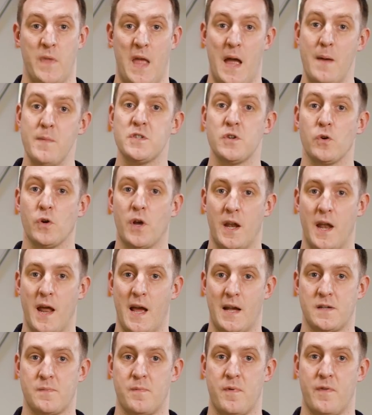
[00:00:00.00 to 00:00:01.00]
Amazon
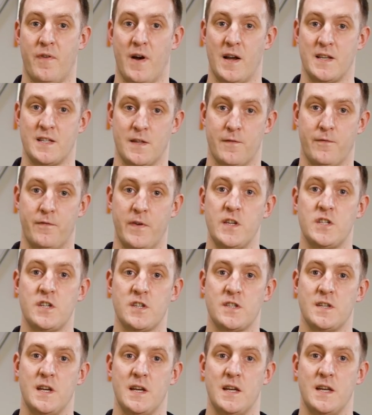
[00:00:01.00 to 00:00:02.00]
Connect provides the
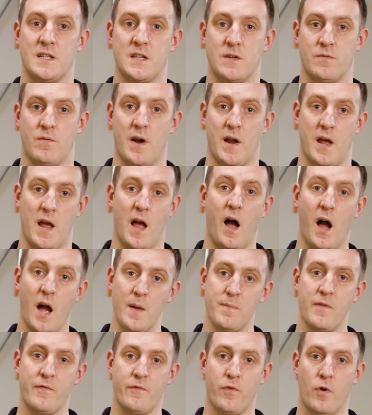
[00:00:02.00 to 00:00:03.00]
features needed to run a
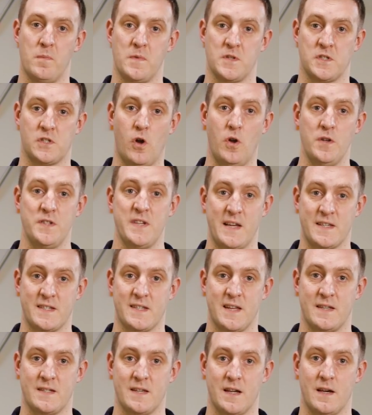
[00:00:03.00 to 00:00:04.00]
high-performance contact
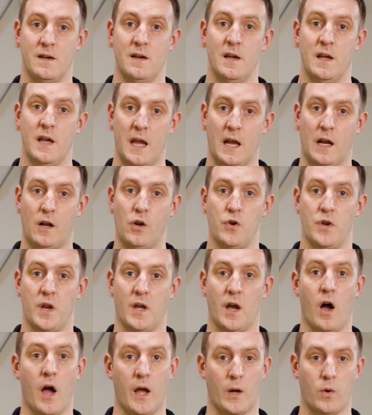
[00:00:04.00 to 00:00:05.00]
center,
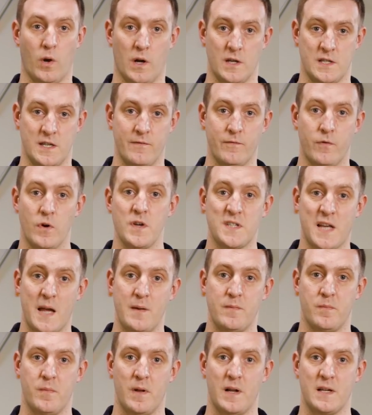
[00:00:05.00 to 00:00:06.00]
including high-quality voice
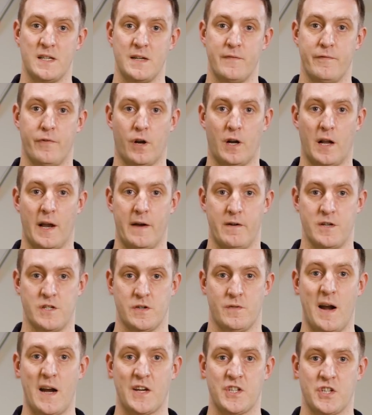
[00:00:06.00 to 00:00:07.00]
capability for clear
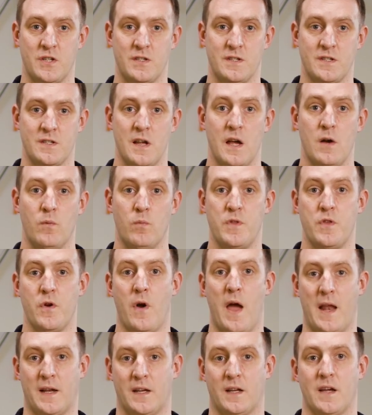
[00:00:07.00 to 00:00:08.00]
interactions with
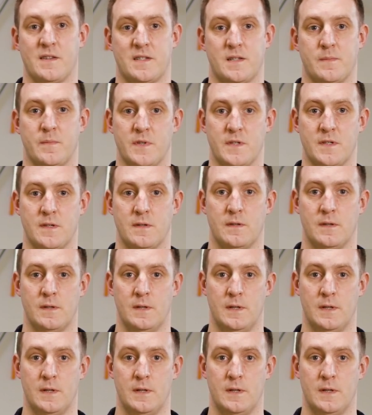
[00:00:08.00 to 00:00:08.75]
your end customers.